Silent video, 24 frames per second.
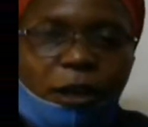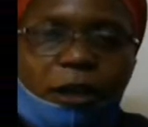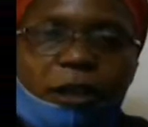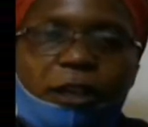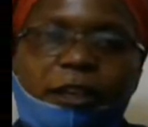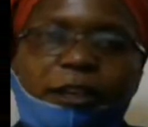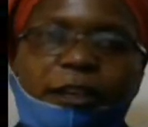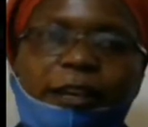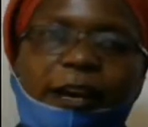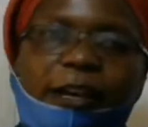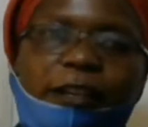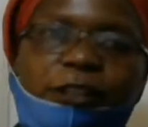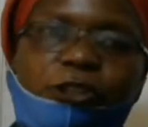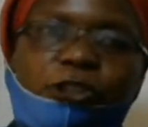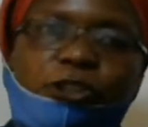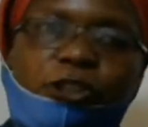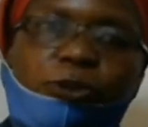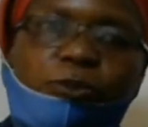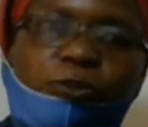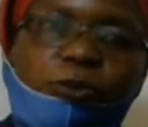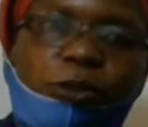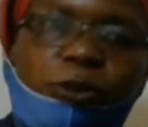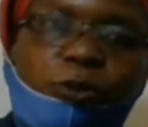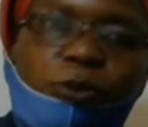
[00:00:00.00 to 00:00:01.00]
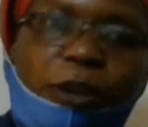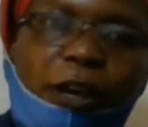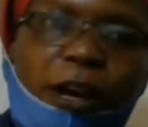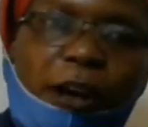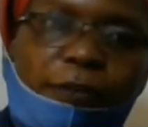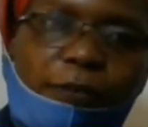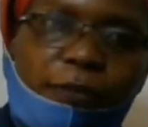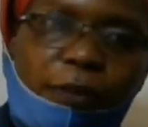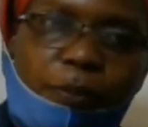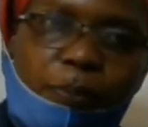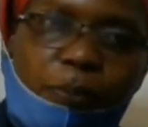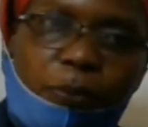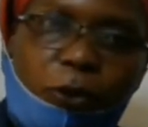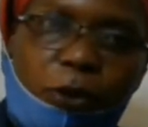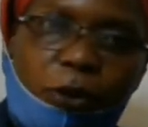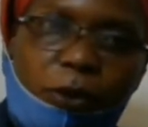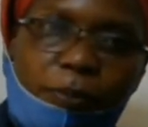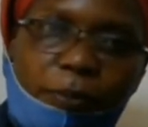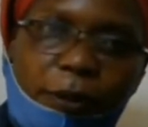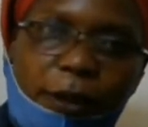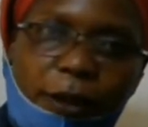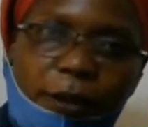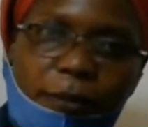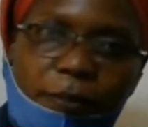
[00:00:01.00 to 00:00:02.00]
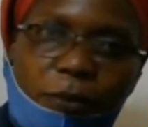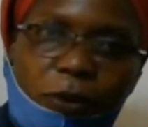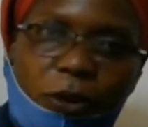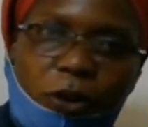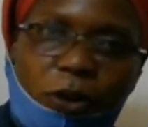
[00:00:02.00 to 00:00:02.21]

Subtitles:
Here in Chibuli, we have a problem